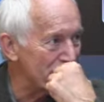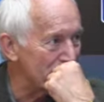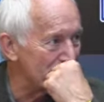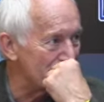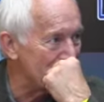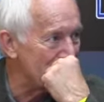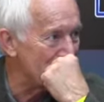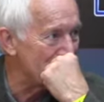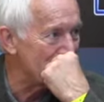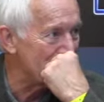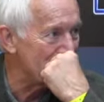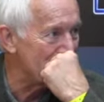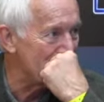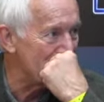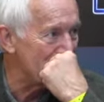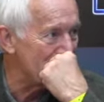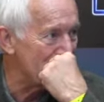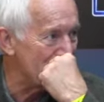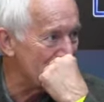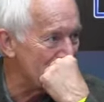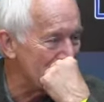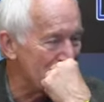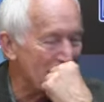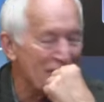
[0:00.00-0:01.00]
it.
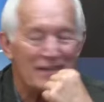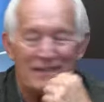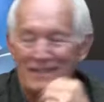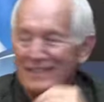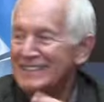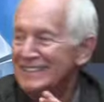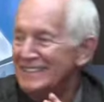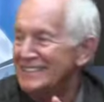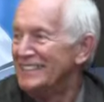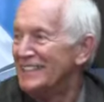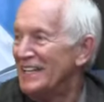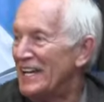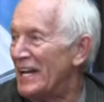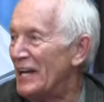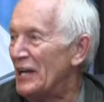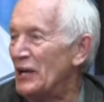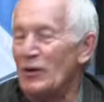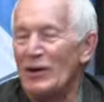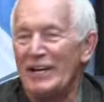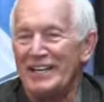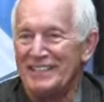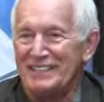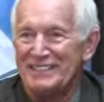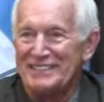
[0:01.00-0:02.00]
Nice.
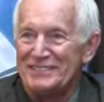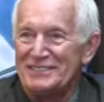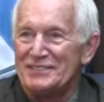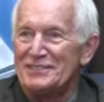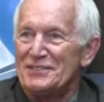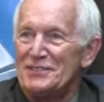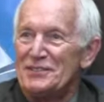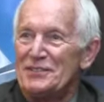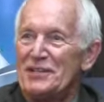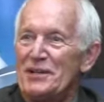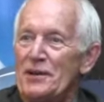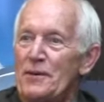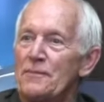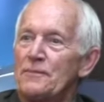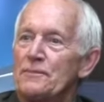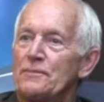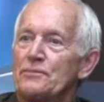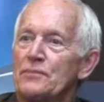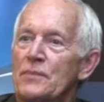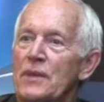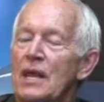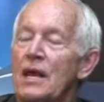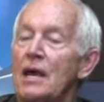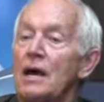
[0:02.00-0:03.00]
Anyway, What's the nature of it?
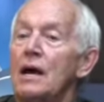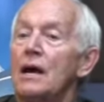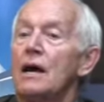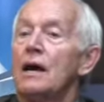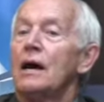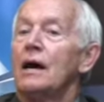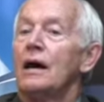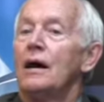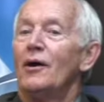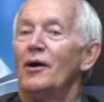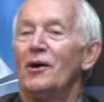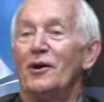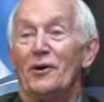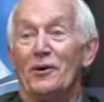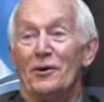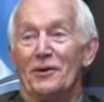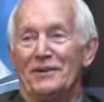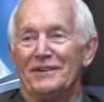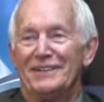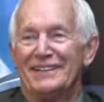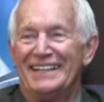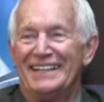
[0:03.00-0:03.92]
Yeah. oh,